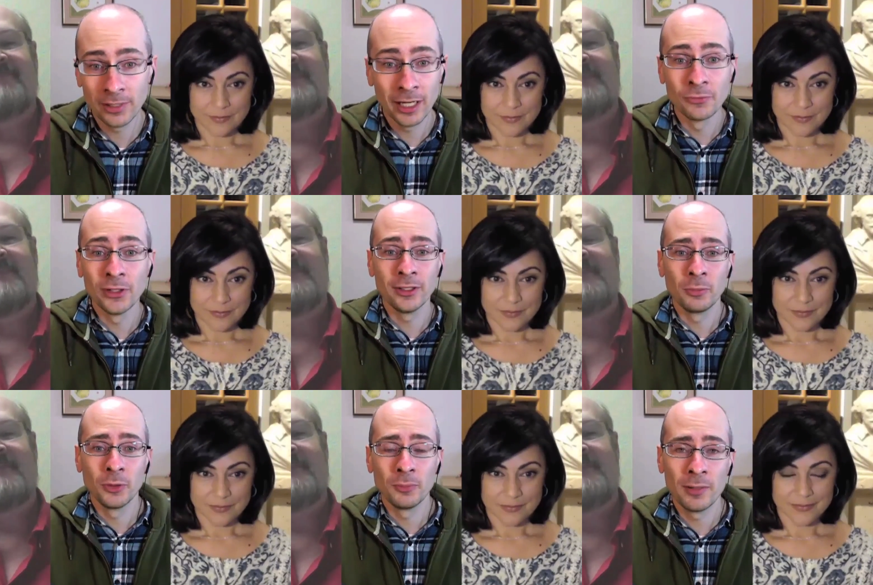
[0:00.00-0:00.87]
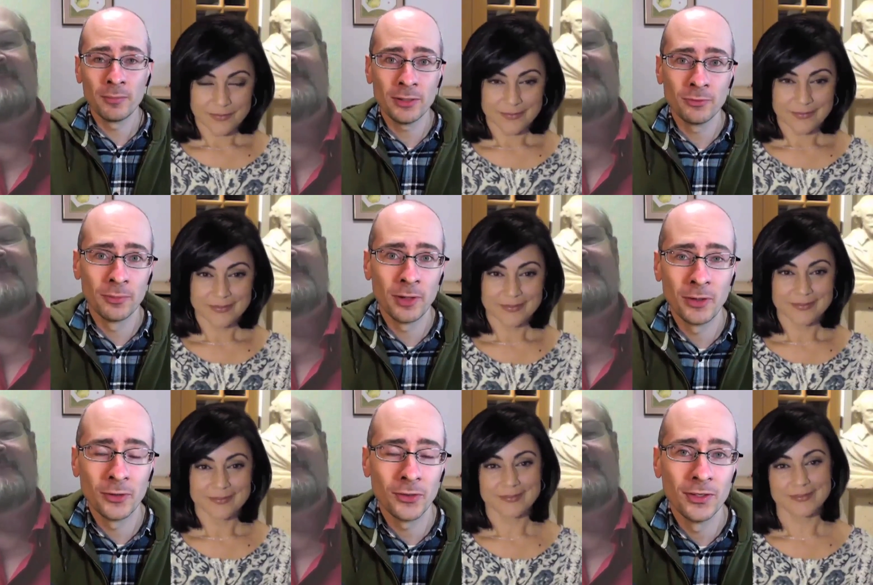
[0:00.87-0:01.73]
Speaker 1: I'm willing to put my money where my
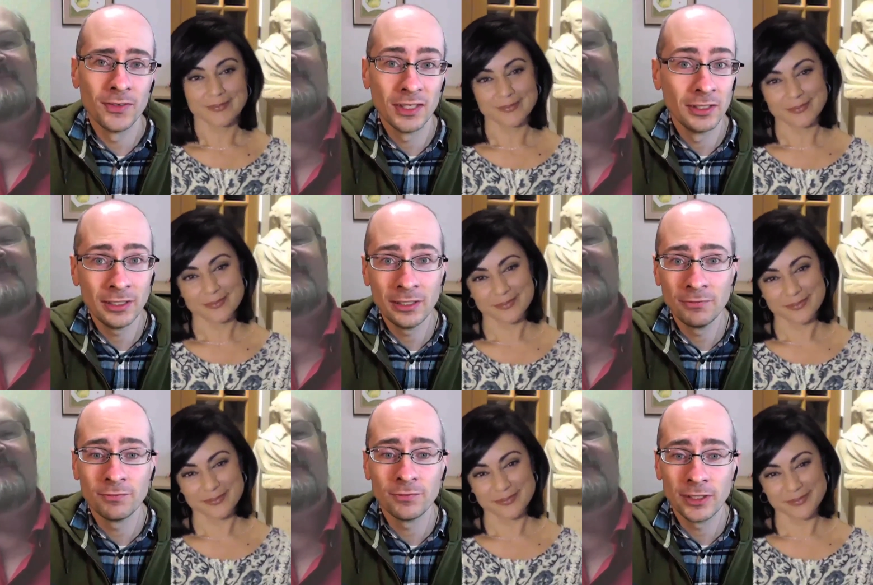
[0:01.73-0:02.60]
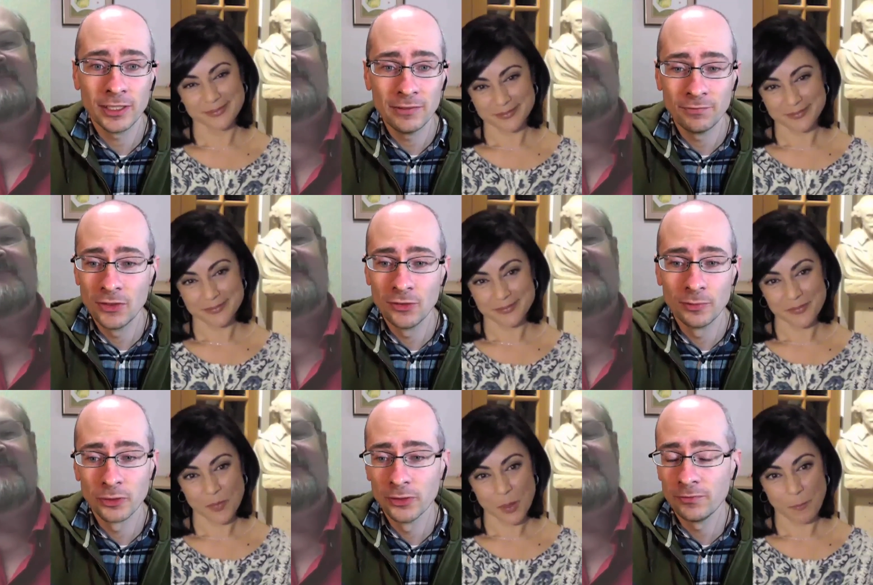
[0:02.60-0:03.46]
mouth is, and if uh, if you
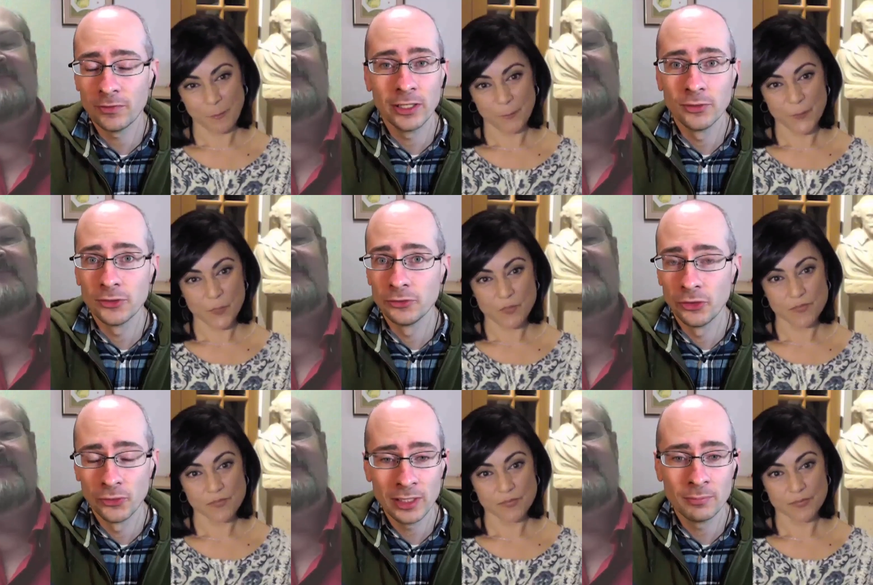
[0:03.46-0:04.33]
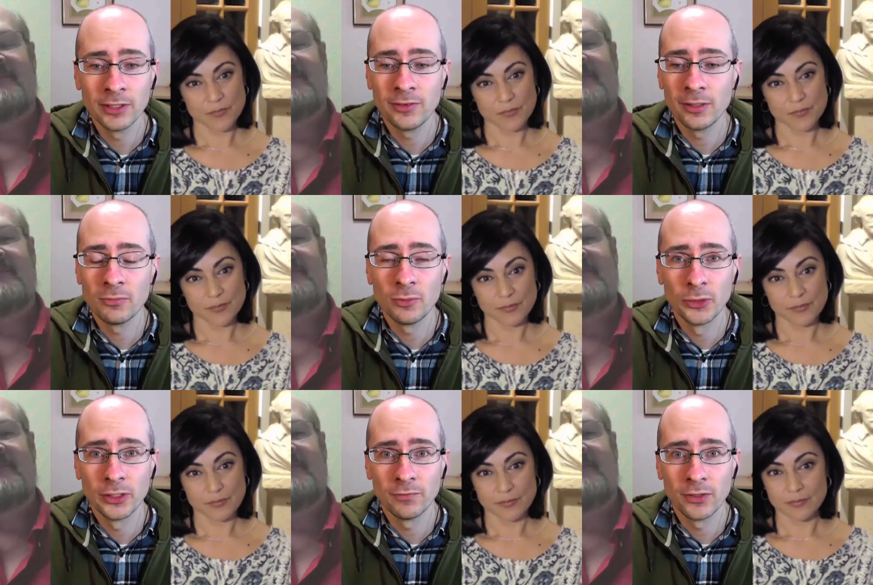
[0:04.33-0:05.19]
approve, I will donate my time to Boiling
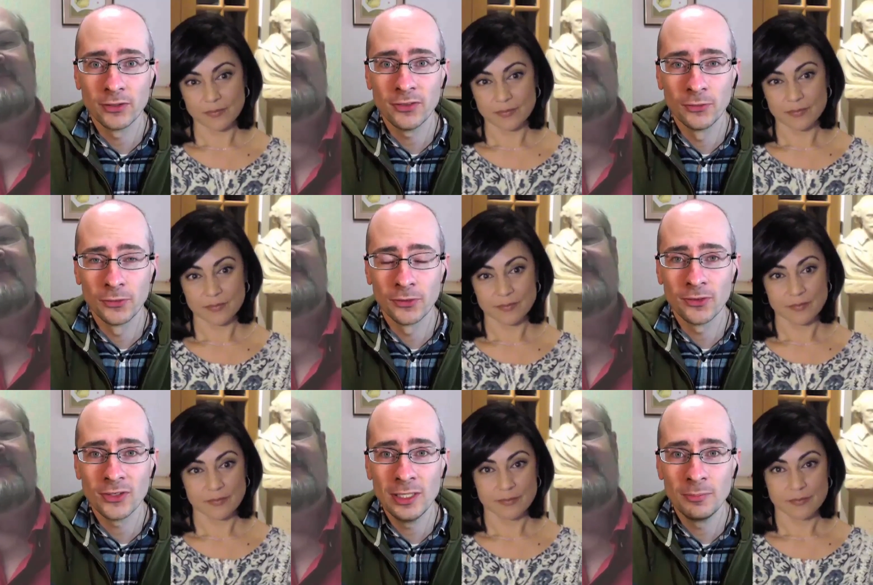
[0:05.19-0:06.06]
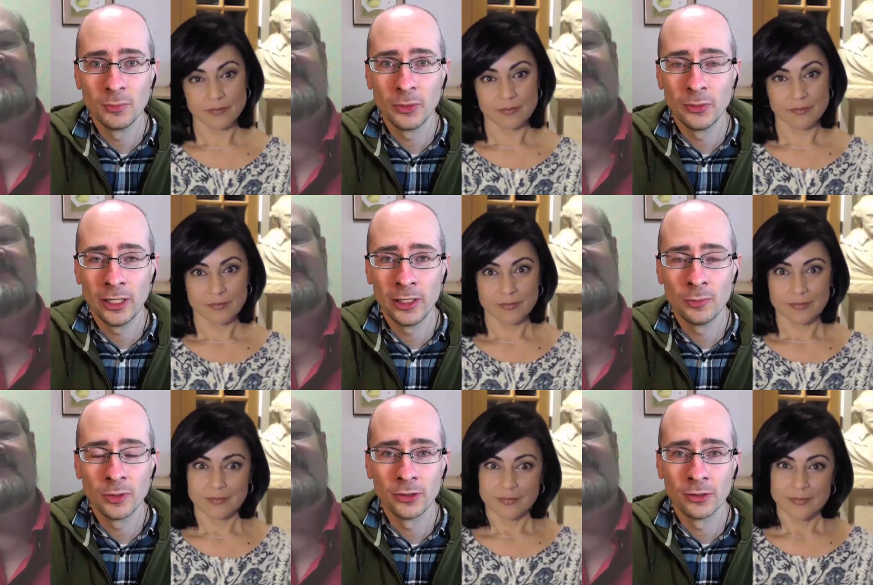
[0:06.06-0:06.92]
Frogs in order to keep the eye
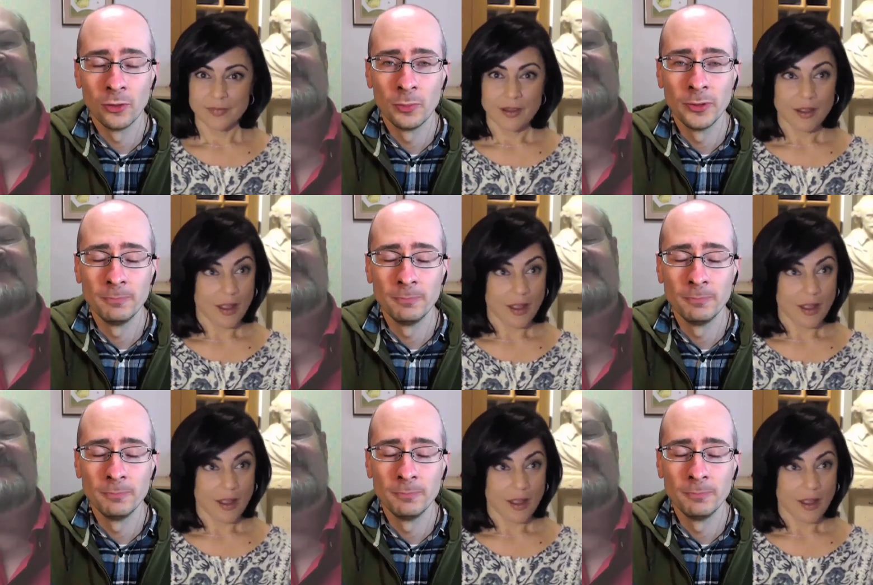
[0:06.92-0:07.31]
opener open.